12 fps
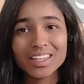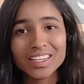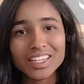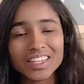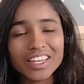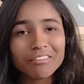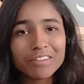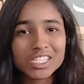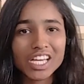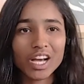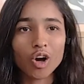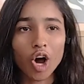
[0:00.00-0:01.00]
the thing which
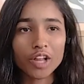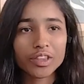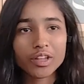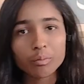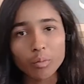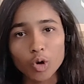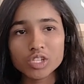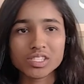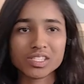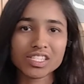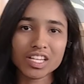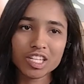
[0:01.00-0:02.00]
I got the
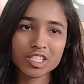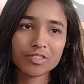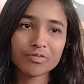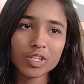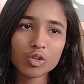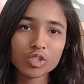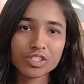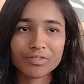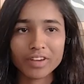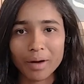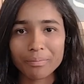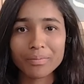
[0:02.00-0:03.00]
most search views
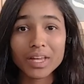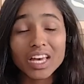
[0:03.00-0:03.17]
from,